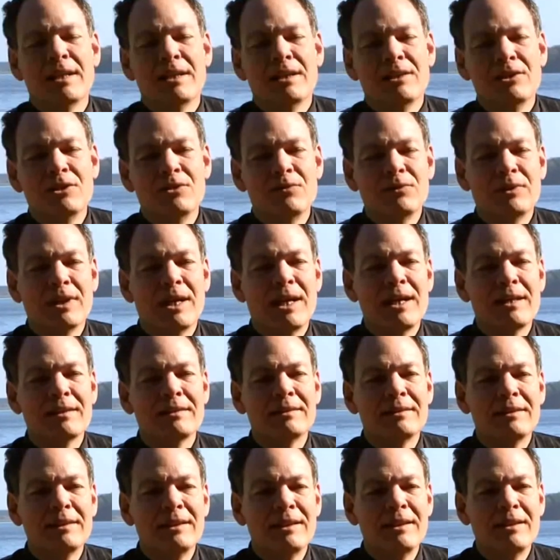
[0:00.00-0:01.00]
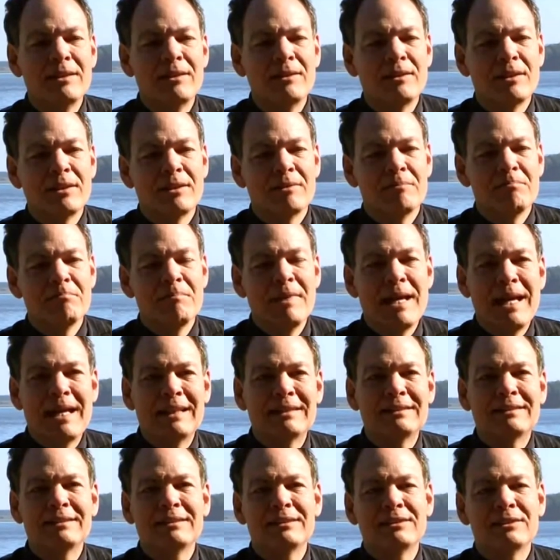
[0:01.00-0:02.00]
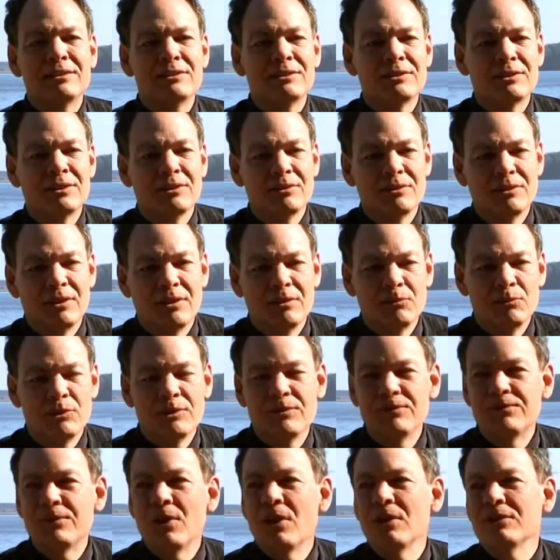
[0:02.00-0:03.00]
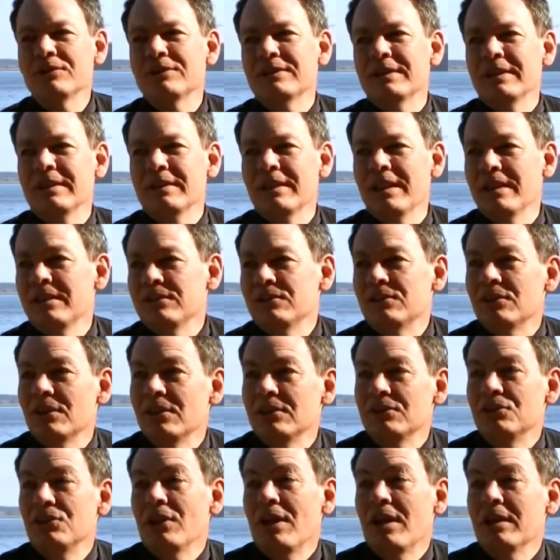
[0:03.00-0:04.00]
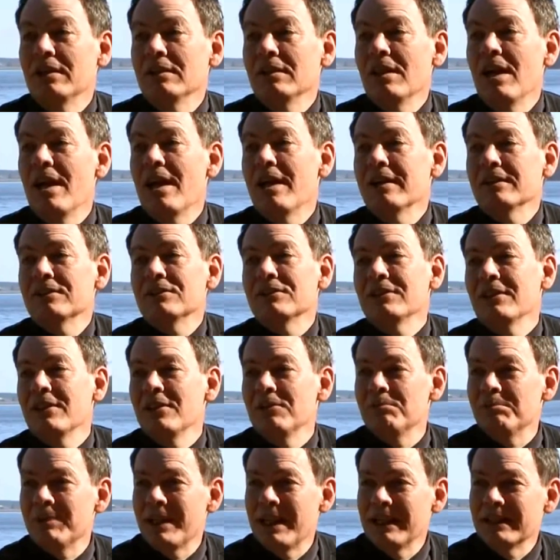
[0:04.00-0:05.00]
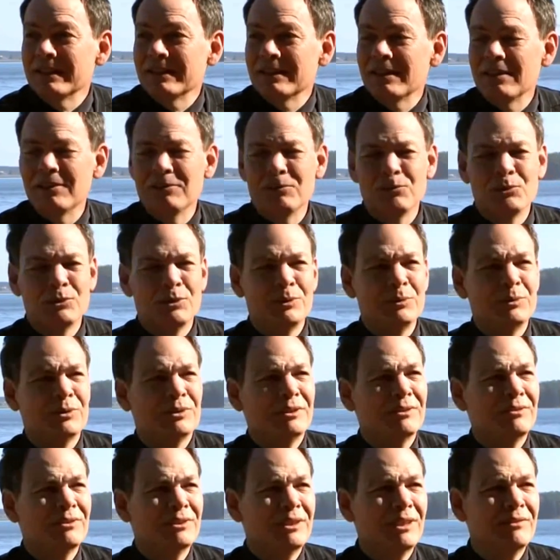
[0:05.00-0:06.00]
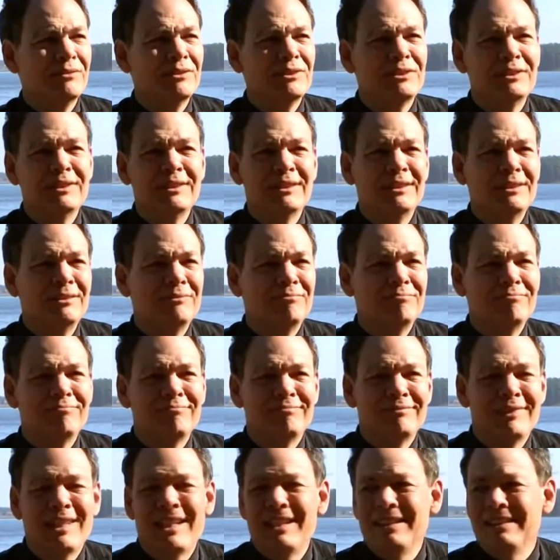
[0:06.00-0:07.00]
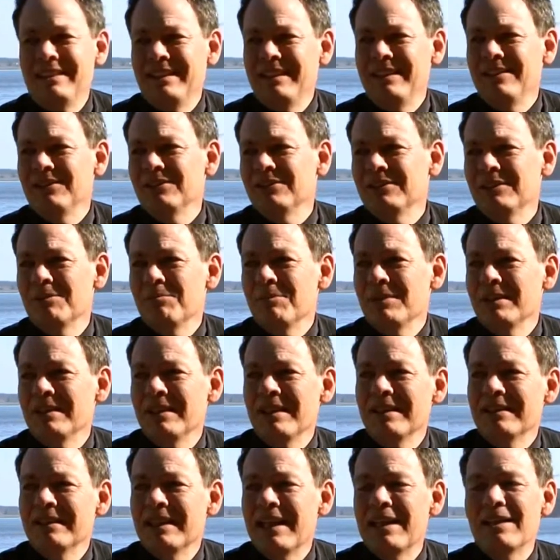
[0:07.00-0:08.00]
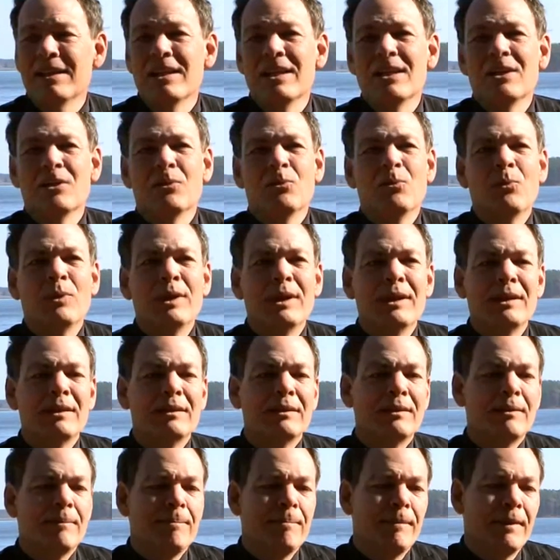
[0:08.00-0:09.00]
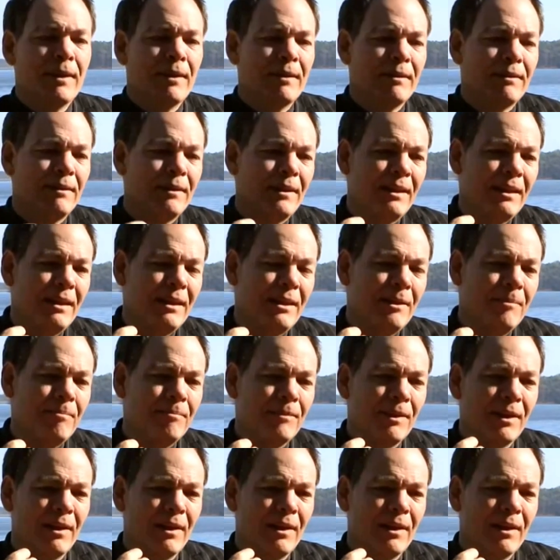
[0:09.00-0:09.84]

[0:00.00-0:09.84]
you've got the masses revolting, as John Locke said back, what was it, 1790 or something like that, when the